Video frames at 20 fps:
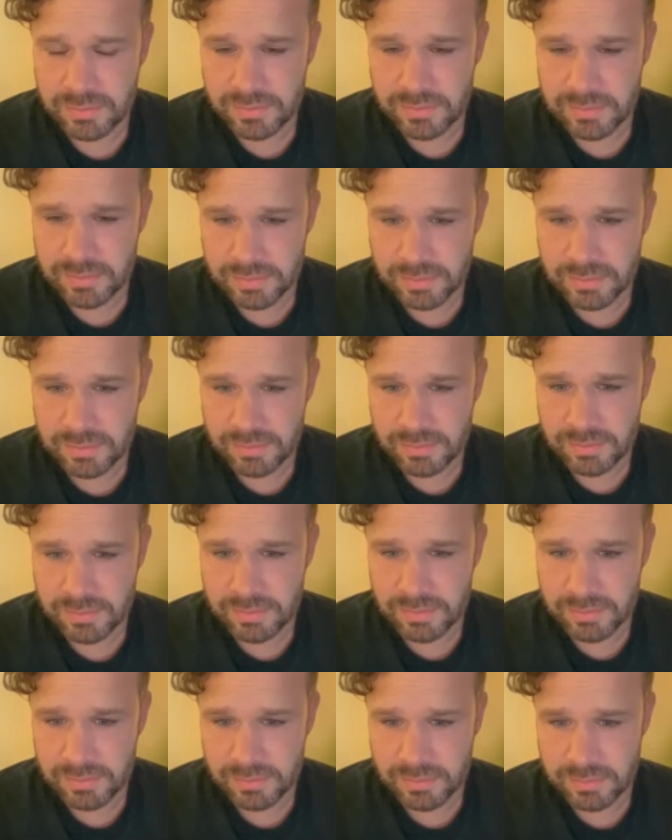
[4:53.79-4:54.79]

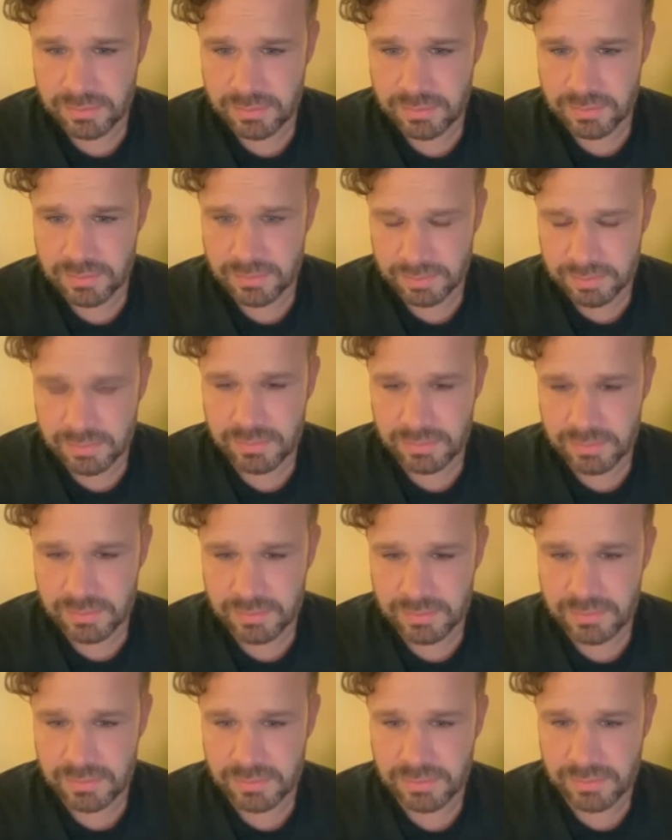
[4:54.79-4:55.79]

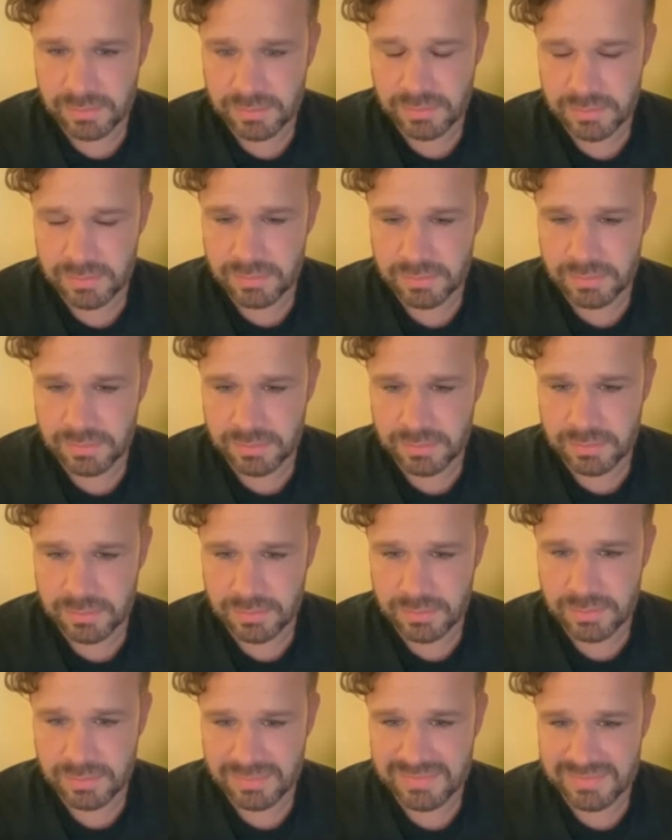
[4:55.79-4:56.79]

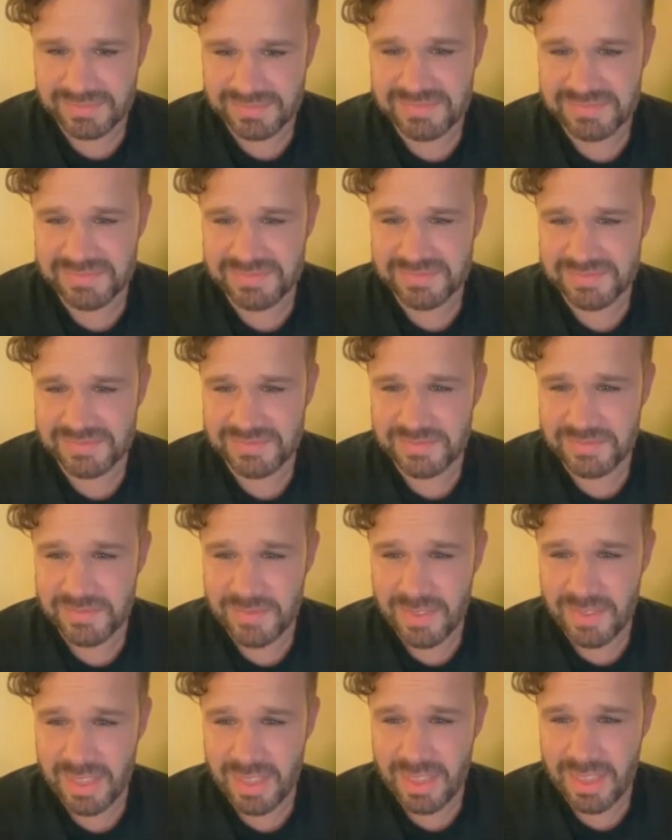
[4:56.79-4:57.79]

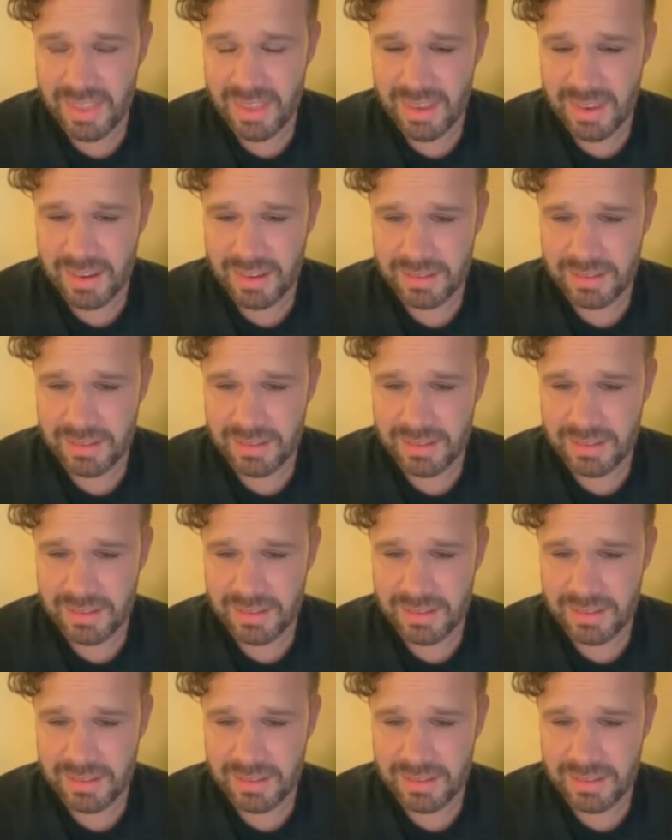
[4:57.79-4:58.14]
The person shown says nothing.